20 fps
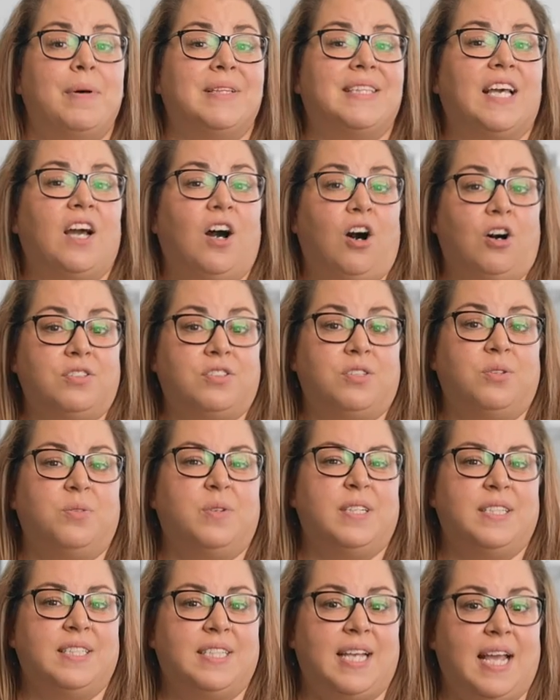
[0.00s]
but they also
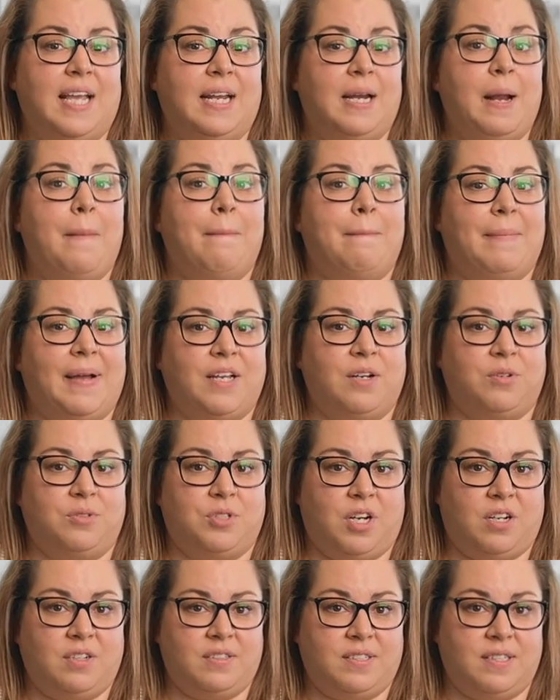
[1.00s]
contain
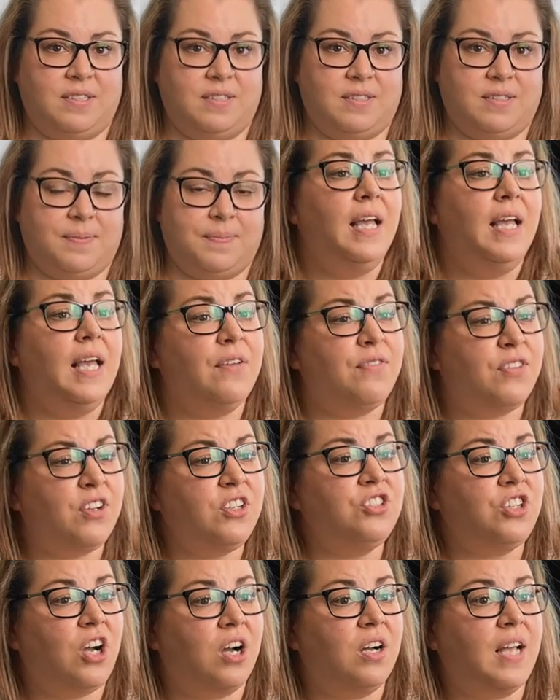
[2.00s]
mycotoxins. If your
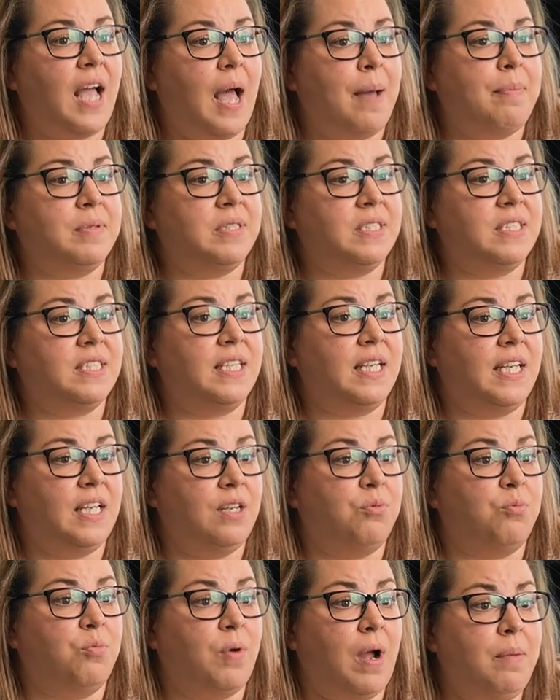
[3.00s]
dog happens to
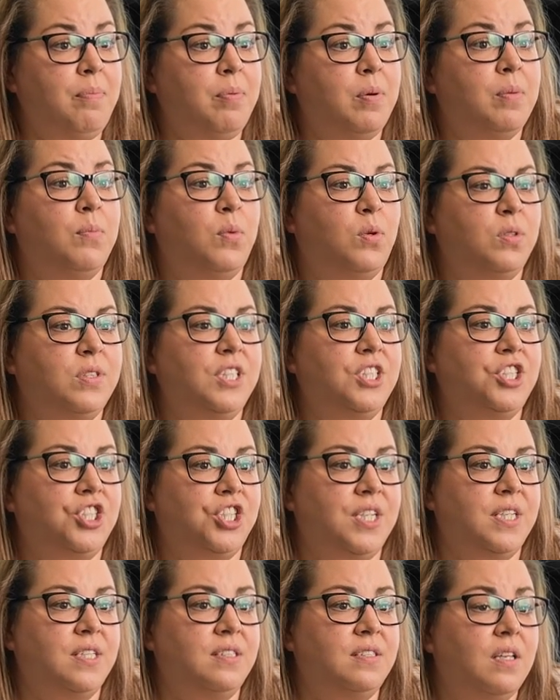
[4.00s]
eat ripe, moldy
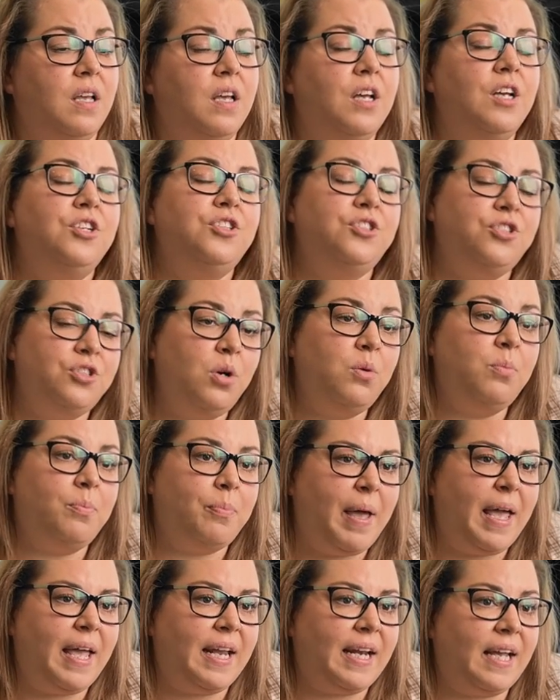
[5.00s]
cheese, don't
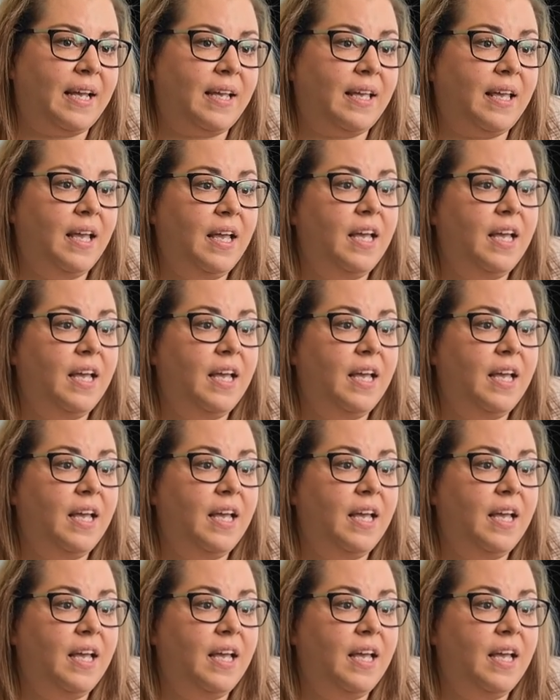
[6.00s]
panic.